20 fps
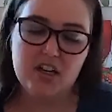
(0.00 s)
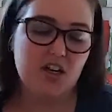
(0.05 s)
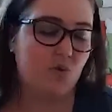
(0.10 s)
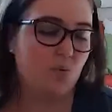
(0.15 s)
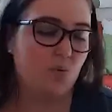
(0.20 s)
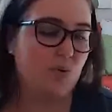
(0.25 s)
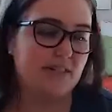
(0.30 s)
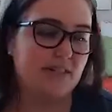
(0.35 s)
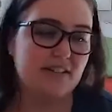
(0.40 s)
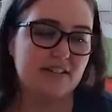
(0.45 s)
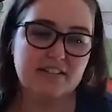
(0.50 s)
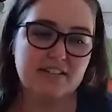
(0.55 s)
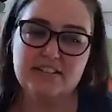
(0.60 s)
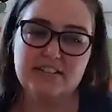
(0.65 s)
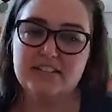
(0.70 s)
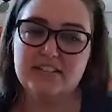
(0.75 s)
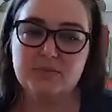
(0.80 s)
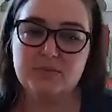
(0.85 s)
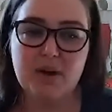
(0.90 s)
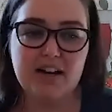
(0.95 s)
We listen to
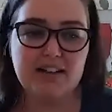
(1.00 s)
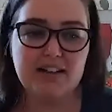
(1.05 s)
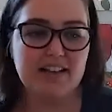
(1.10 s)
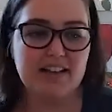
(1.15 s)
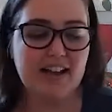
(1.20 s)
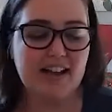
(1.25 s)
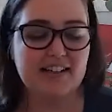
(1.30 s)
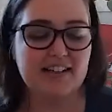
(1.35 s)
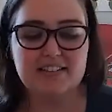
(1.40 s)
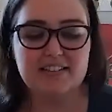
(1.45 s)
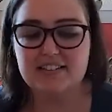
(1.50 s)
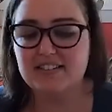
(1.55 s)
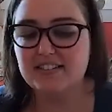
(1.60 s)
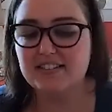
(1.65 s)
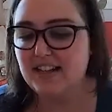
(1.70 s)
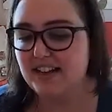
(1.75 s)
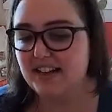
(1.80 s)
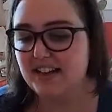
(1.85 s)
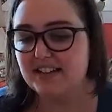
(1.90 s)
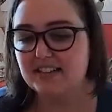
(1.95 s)
this podcast. It
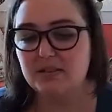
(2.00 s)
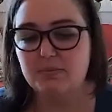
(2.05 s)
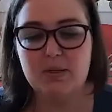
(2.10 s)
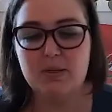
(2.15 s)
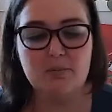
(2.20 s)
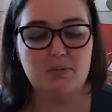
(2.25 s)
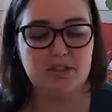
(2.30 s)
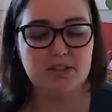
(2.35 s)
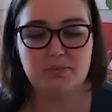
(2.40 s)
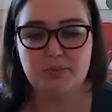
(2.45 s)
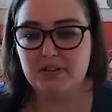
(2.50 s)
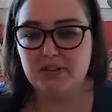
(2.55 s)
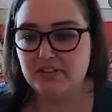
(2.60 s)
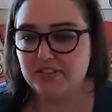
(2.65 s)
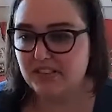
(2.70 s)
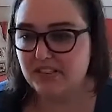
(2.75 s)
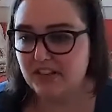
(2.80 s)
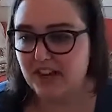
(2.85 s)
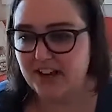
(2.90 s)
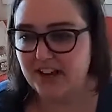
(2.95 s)
says people
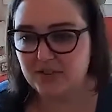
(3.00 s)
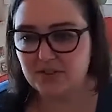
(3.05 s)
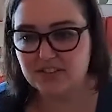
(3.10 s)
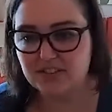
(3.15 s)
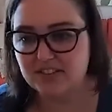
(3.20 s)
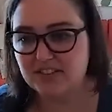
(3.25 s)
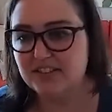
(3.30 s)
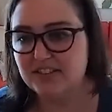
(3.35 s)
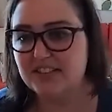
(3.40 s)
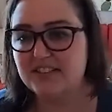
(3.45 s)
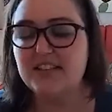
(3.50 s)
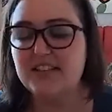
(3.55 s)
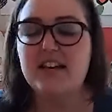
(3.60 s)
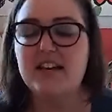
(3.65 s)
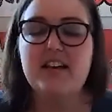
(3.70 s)
experiencing houselessness.